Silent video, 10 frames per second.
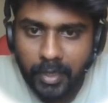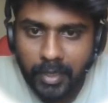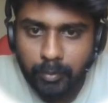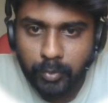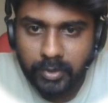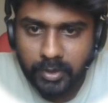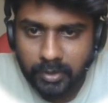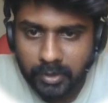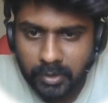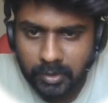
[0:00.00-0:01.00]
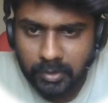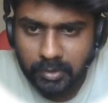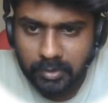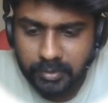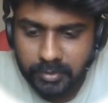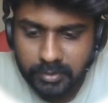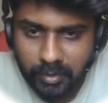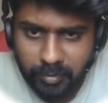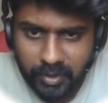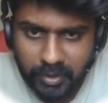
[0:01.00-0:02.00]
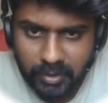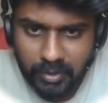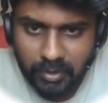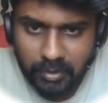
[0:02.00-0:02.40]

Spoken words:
I'll put it in the subcategory,